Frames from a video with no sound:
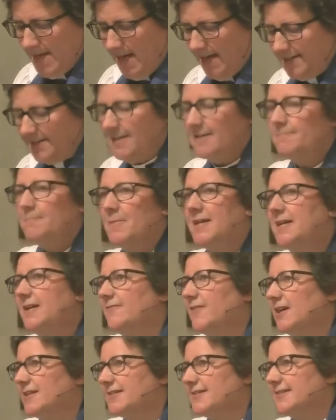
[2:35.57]
I think many
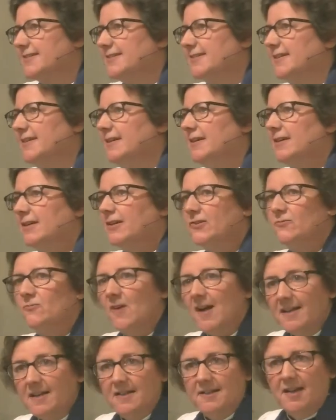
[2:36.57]
of us can
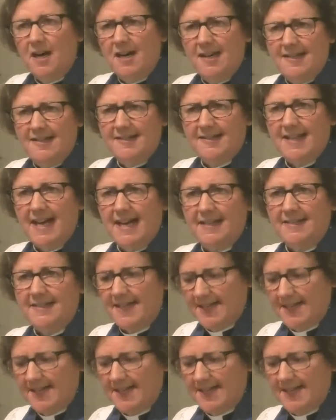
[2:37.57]
recognize that